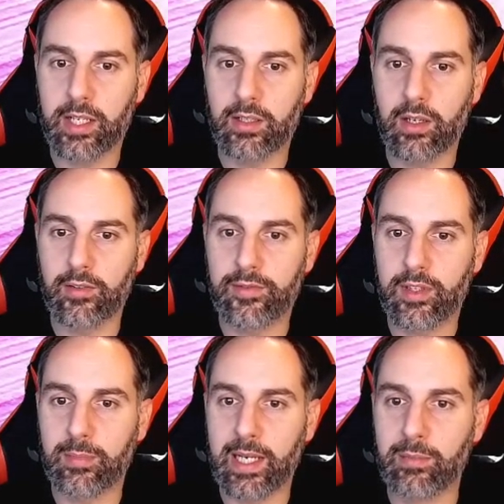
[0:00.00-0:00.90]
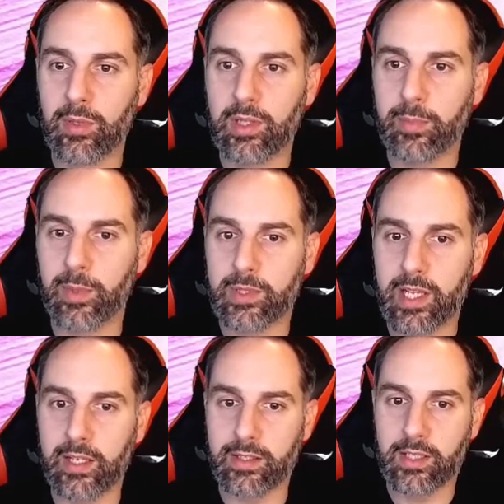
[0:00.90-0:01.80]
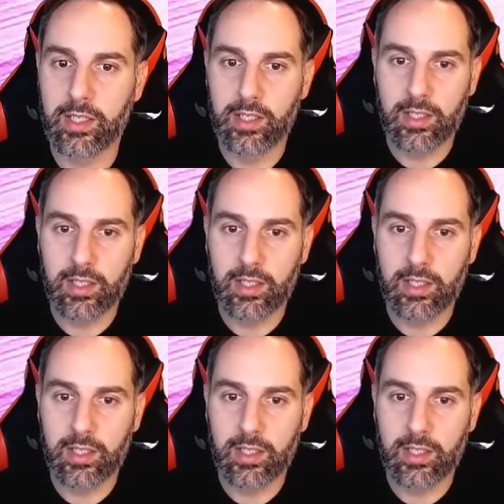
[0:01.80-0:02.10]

and offered by multiple sellers.